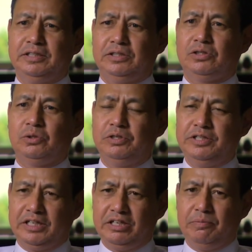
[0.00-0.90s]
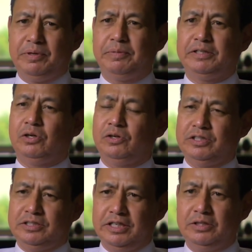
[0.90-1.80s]
not only the government, but all
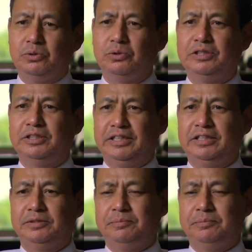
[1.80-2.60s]
the stakeholder in the